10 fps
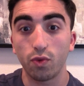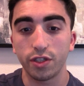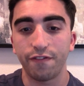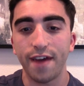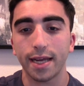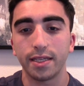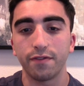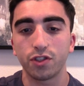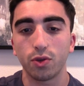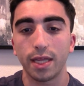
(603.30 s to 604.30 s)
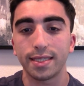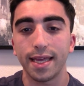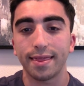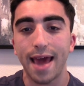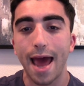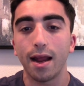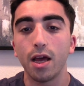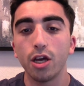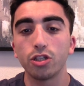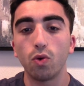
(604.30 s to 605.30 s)
was effective. So let's hit that.
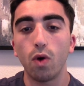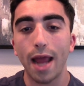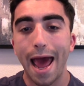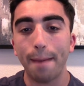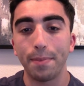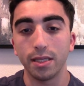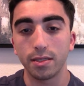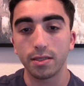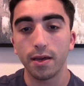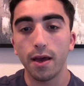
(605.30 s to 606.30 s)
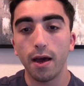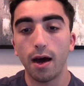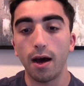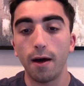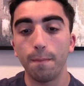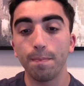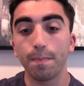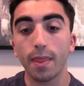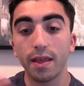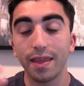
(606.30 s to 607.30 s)
So what happens?
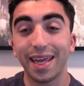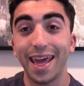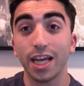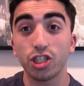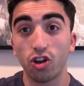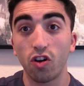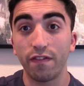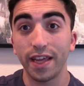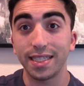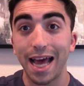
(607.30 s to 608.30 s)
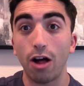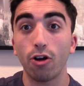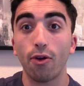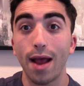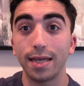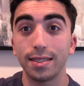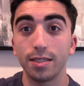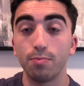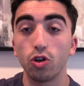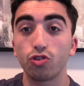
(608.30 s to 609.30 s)
The kick serve is
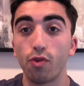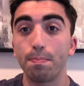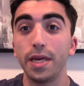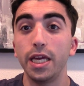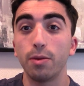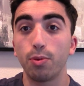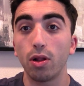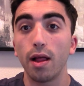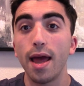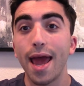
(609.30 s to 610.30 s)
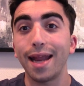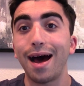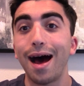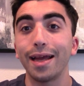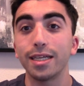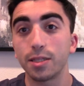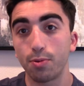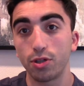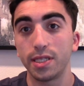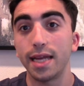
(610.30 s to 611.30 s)
Alcaraz's most repeatable and highest
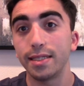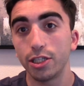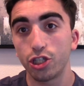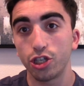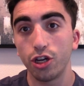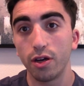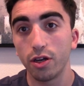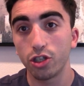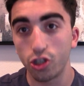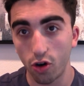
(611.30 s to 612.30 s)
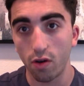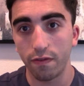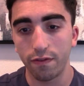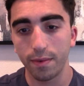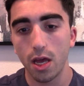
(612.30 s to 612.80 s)
percentage serve.